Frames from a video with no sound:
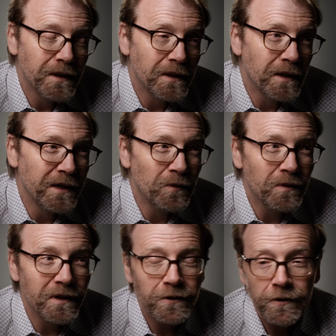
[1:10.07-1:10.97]
Uh, I
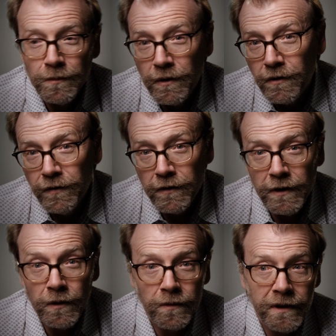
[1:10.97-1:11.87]
don't like to hurt anybody's
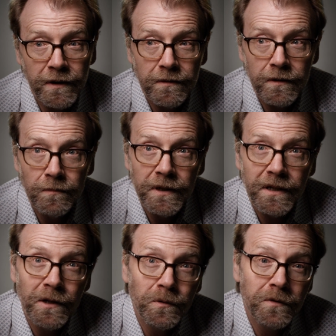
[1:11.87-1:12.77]
feelings. I don't like to
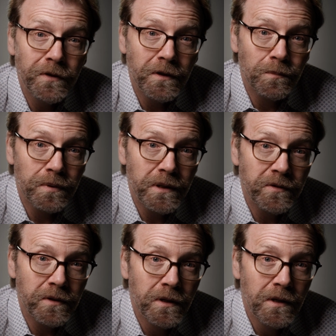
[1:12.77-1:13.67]
make anyone feel
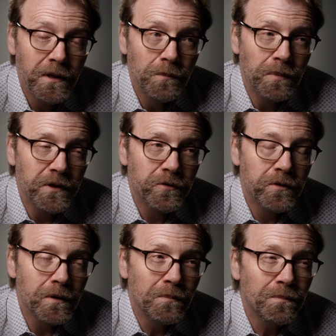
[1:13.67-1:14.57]
unpleasant. But
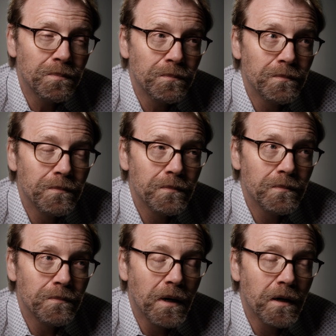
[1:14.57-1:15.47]
some
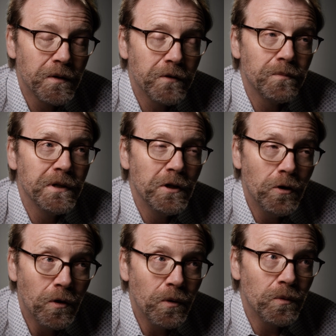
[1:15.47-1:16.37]
part of me
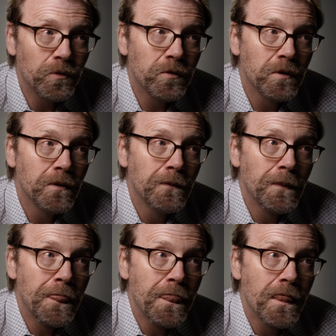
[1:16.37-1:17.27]
knows
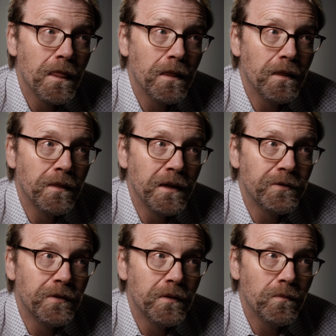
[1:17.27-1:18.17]
that
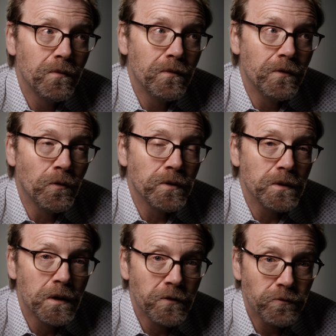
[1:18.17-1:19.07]
those
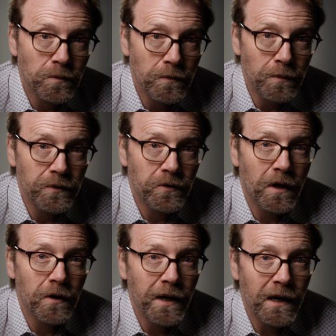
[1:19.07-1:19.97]
uncomfortable moments
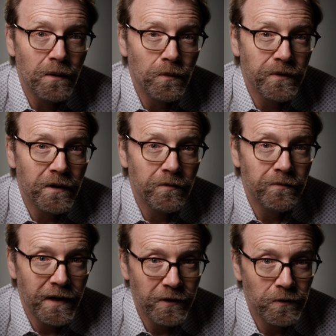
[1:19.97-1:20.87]
are not without
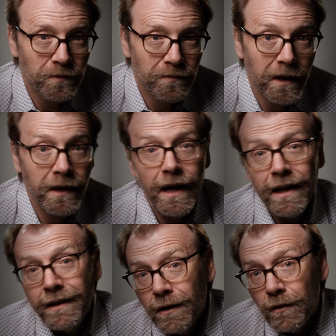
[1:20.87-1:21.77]
value. And,
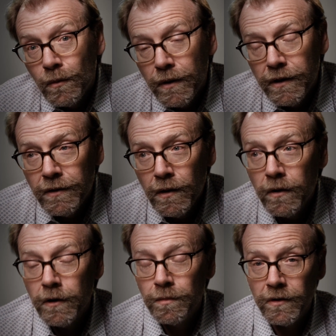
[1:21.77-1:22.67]
and you know, the way you know
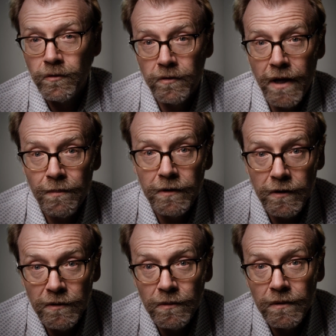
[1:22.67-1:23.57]
it is because it's happened
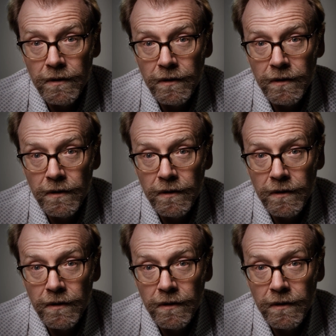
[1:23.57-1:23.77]
to you.